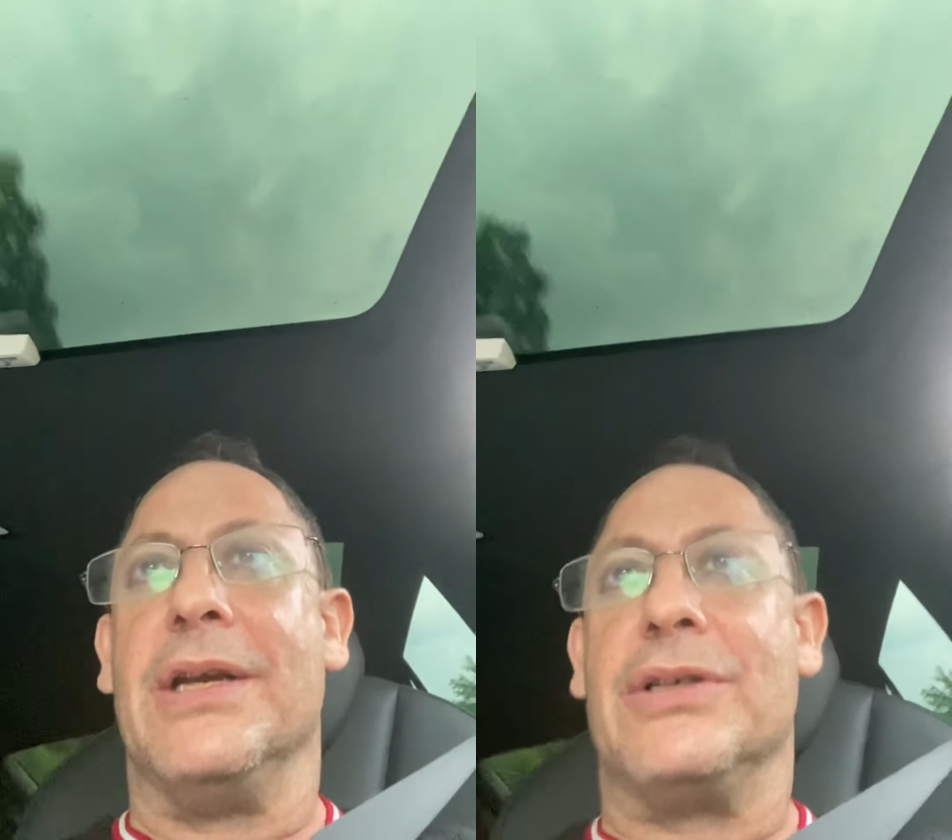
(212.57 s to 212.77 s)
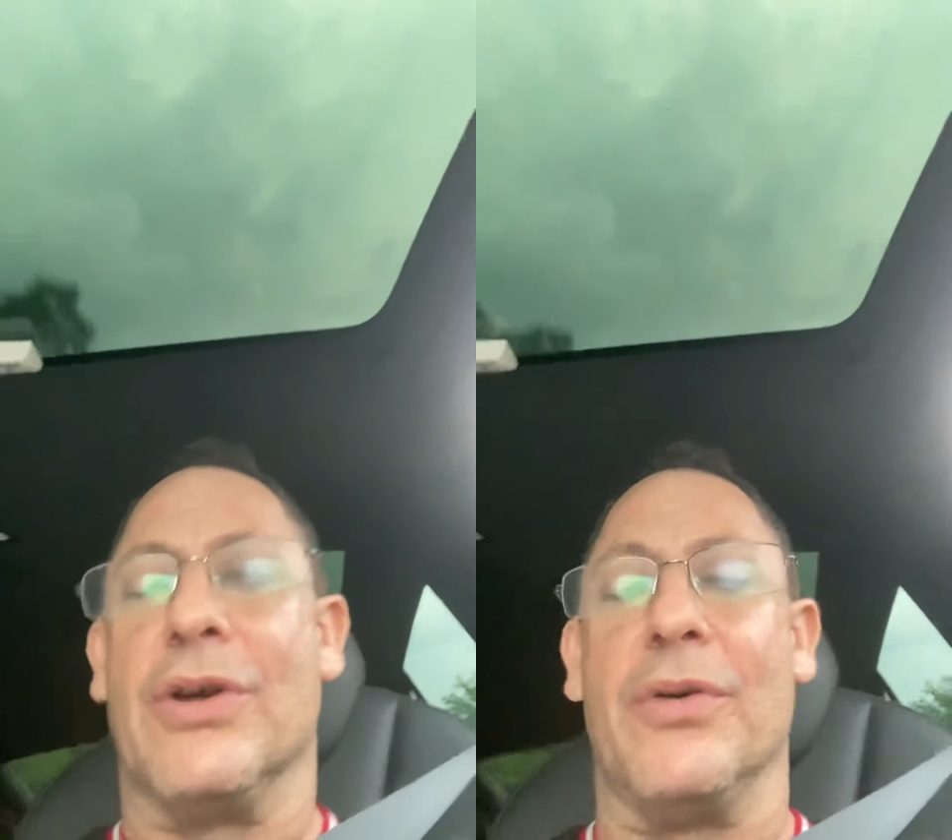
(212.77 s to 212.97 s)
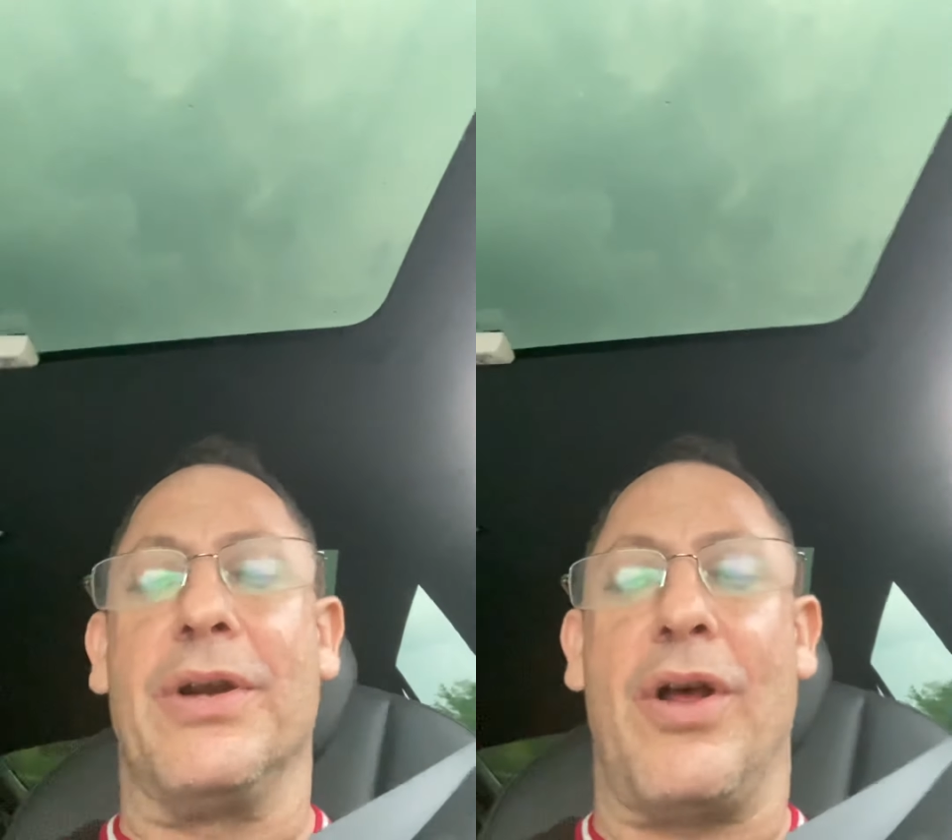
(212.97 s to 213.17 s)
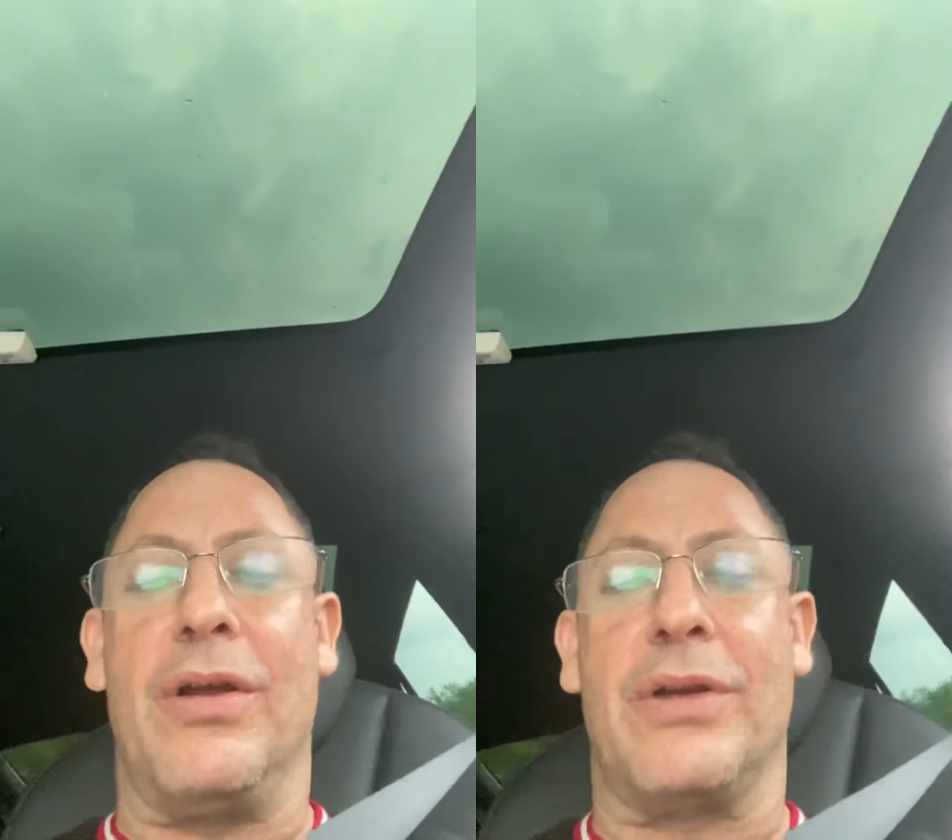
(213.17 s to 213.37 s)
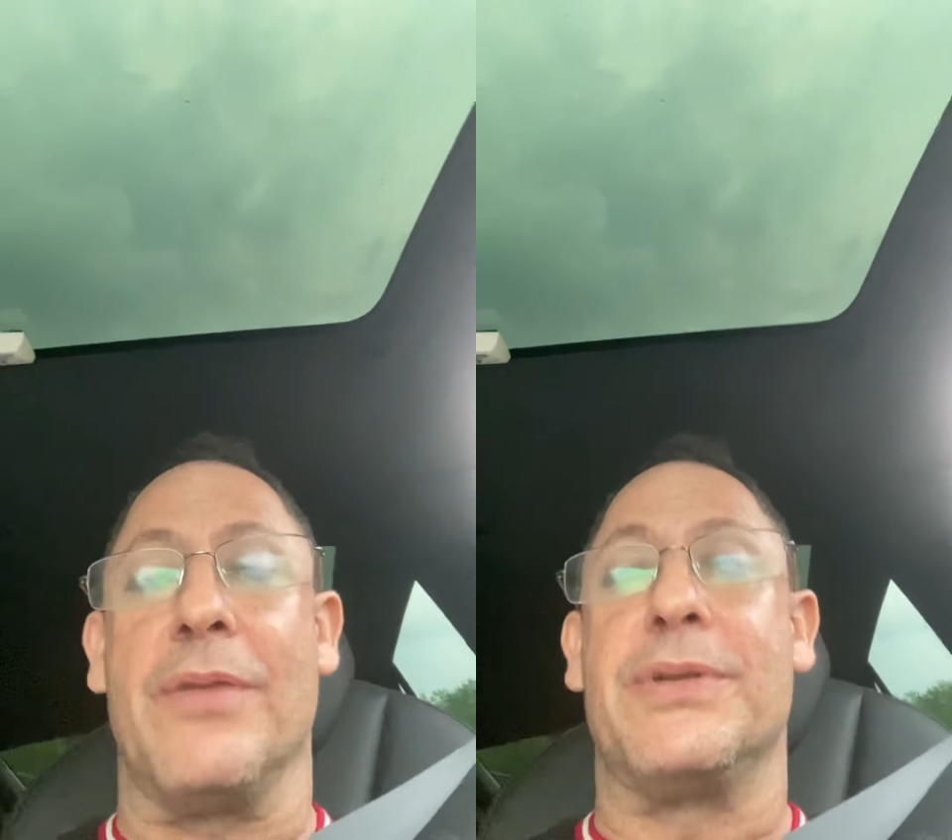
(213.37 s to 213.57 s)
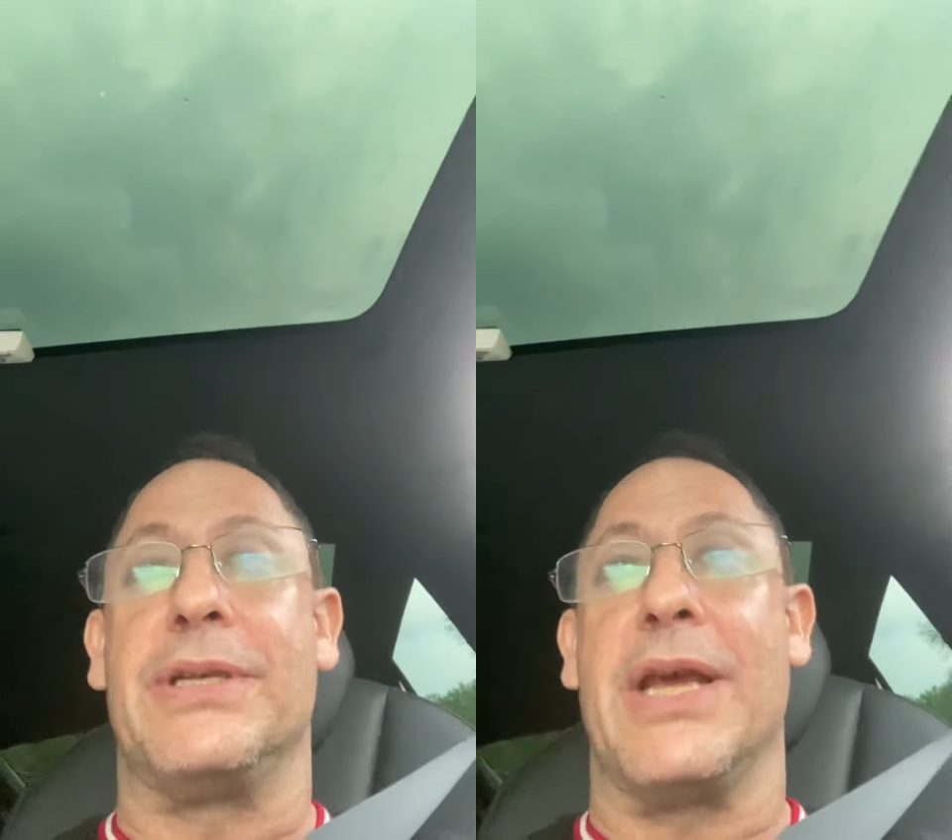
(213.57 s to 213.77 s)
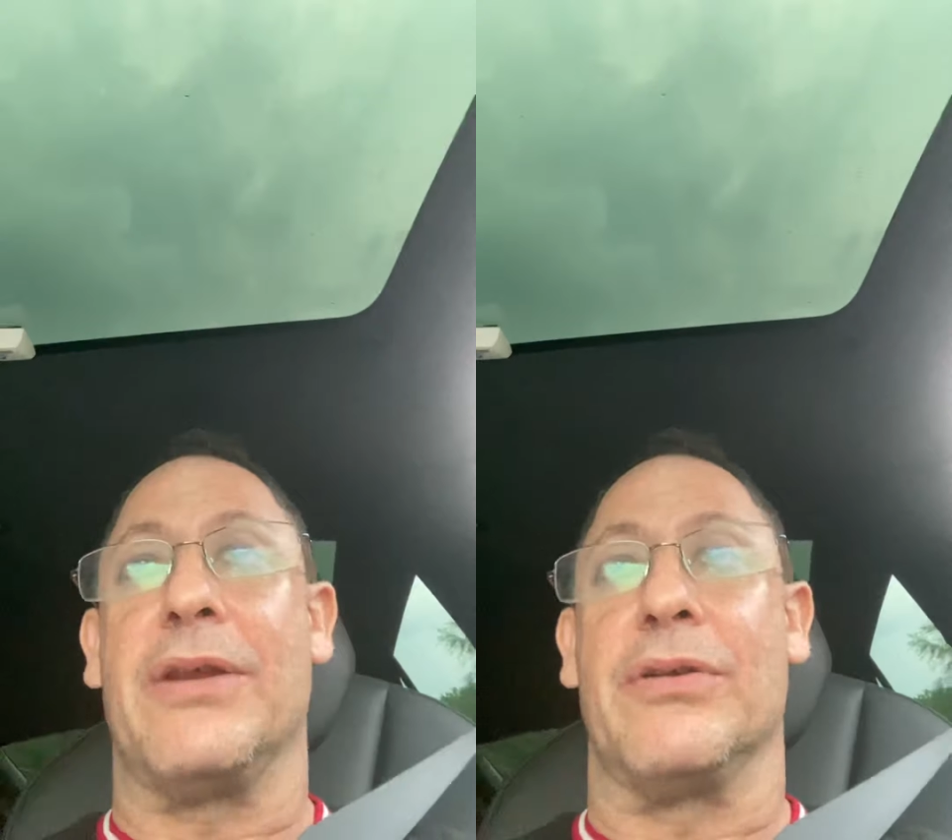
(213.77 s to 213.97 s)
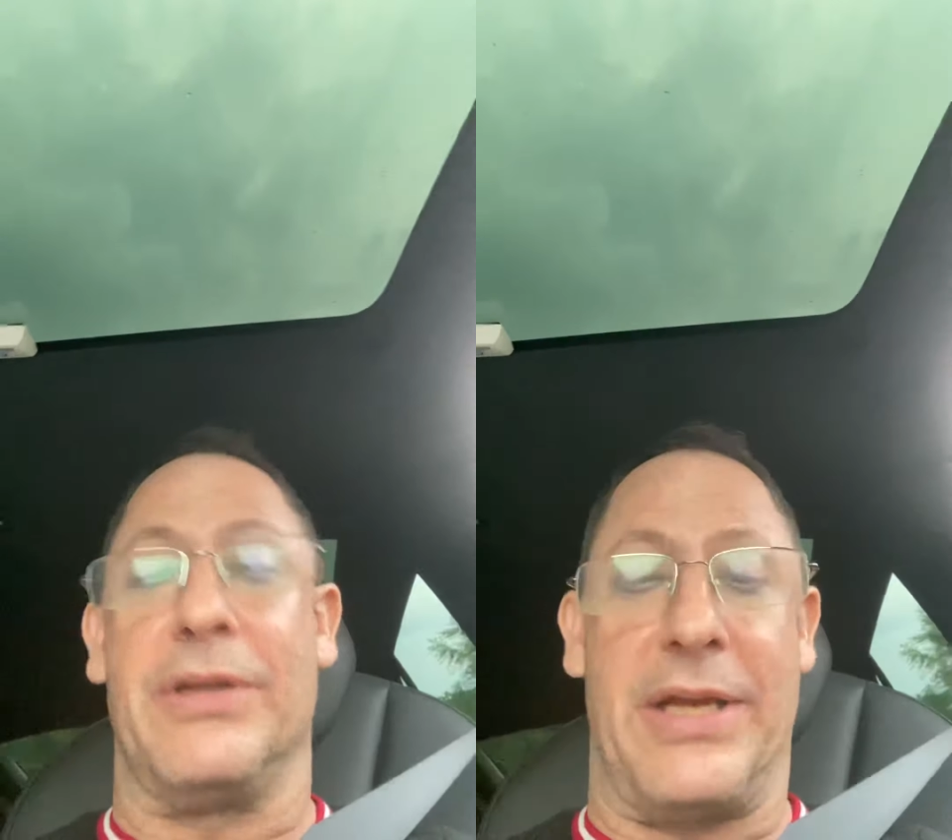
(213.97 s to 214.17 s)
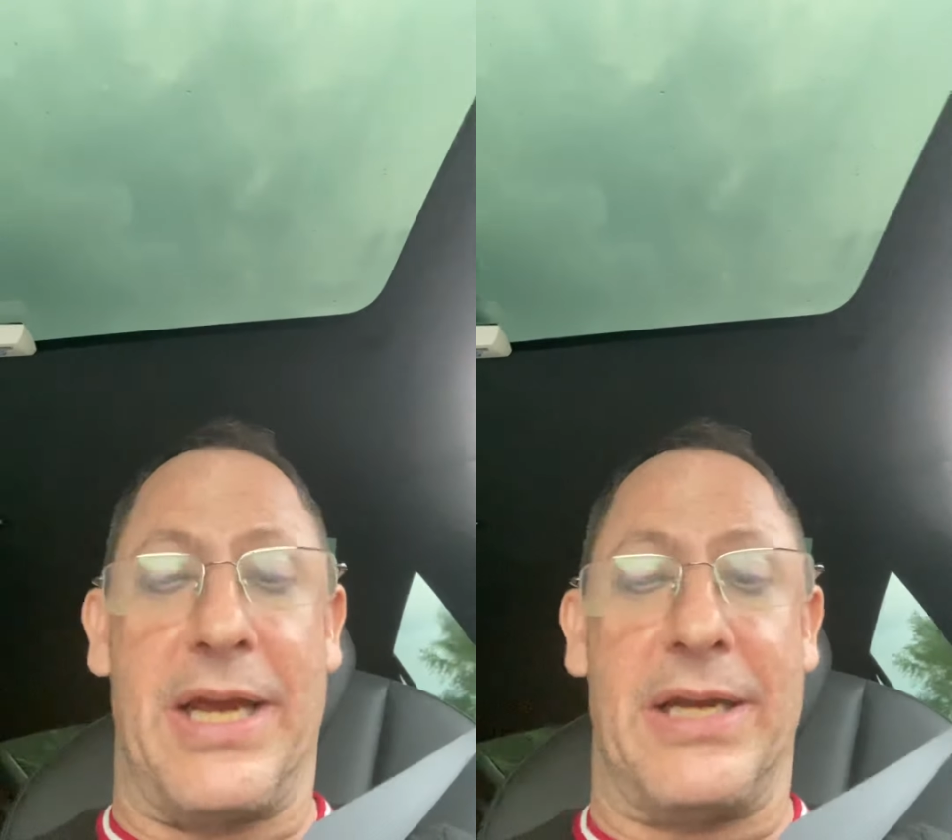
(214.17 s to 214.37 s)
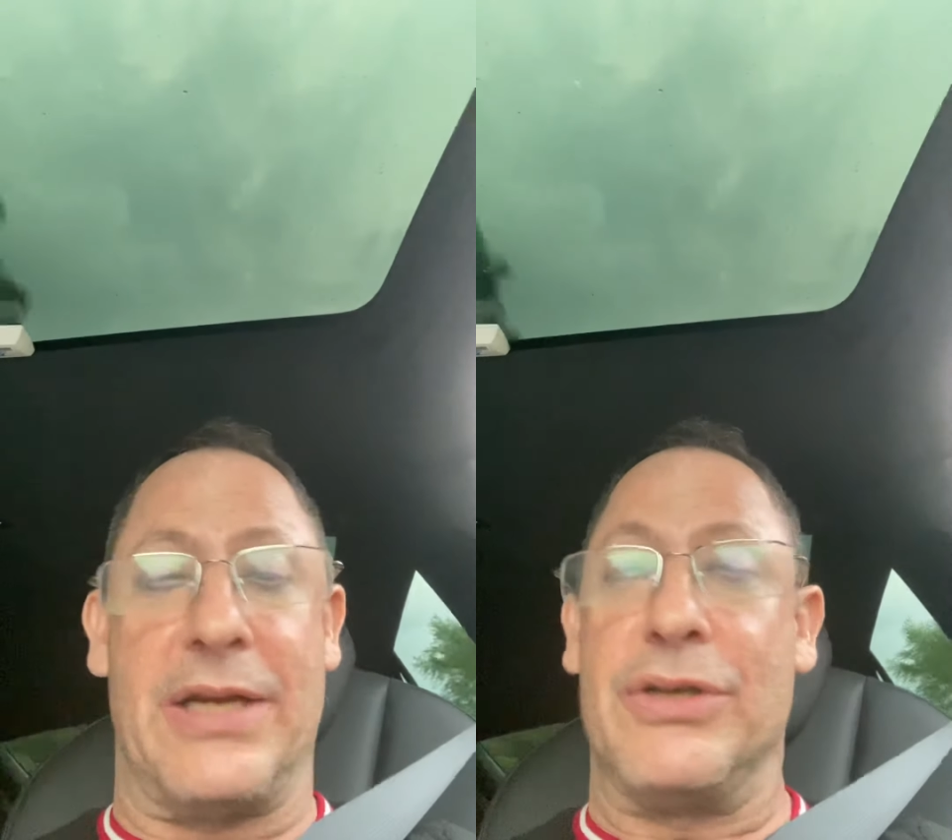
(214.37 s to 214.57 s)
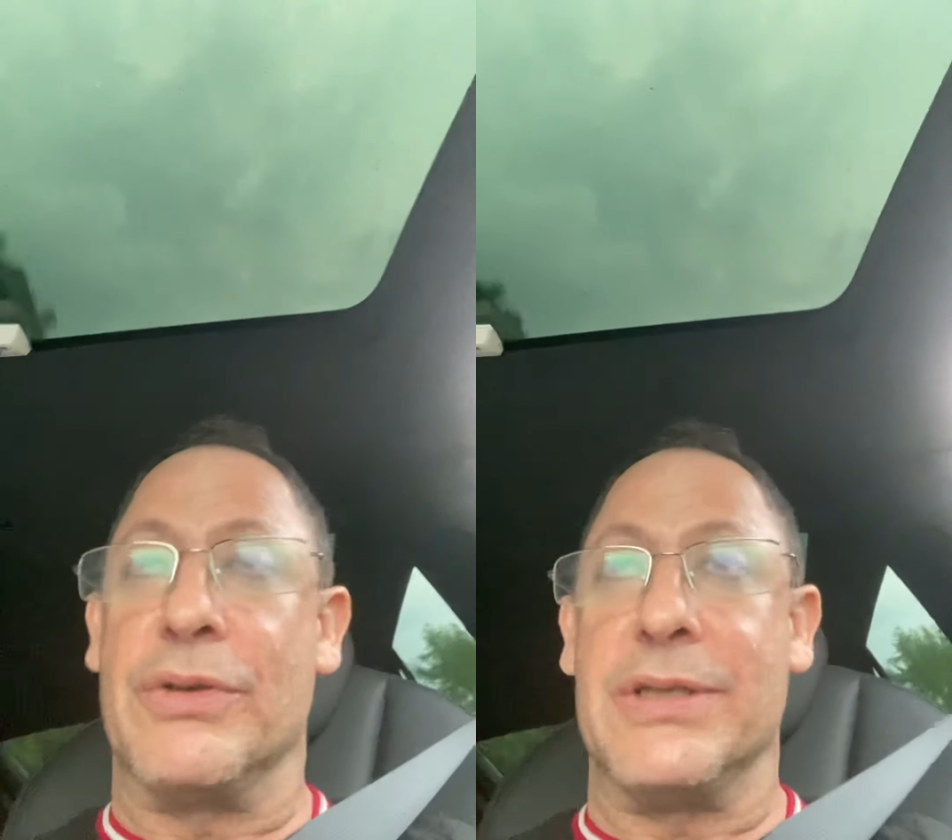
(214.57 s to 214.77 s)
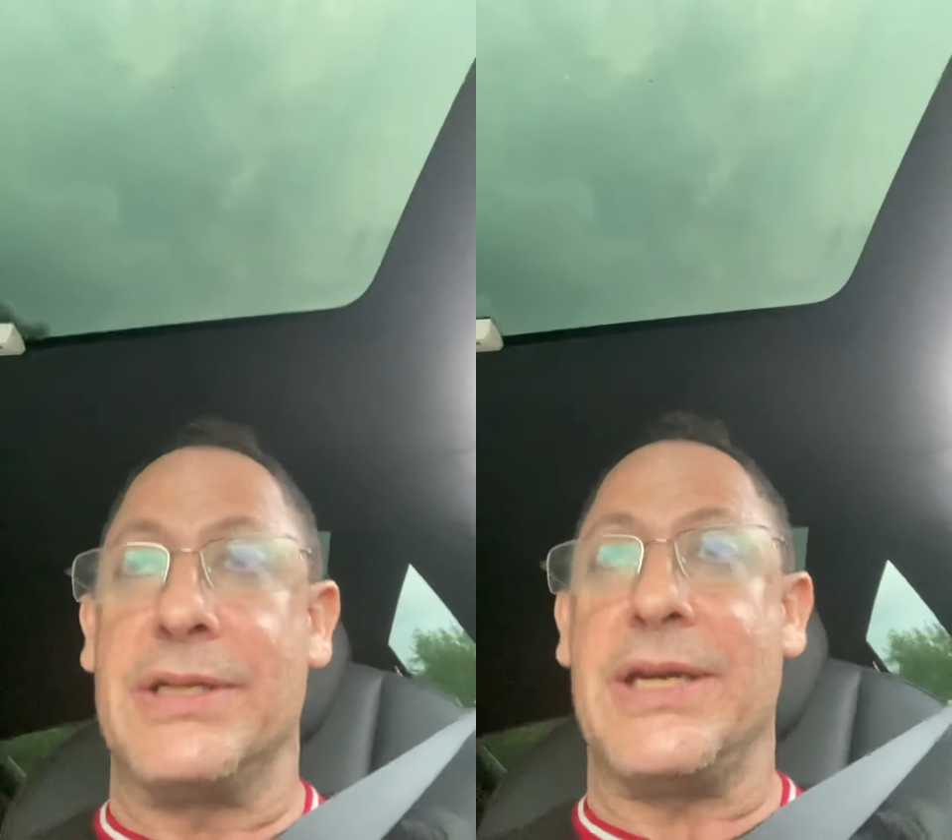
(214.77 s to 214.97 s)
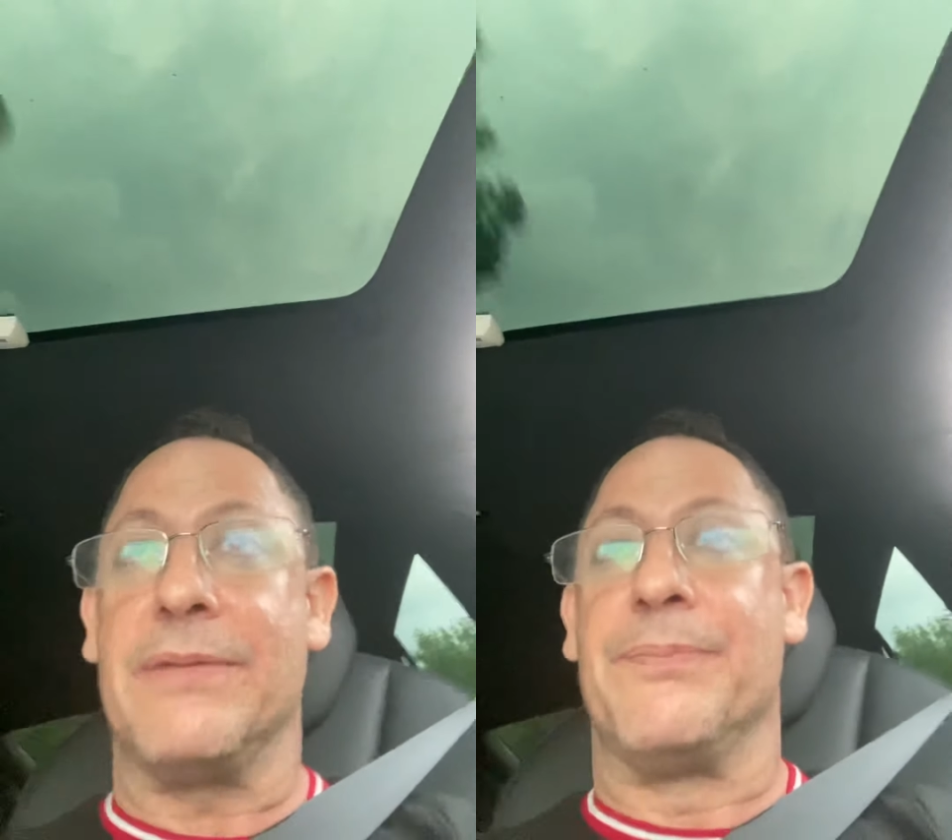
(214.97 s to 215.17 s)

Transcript: So it all comes together in the end, as you can see.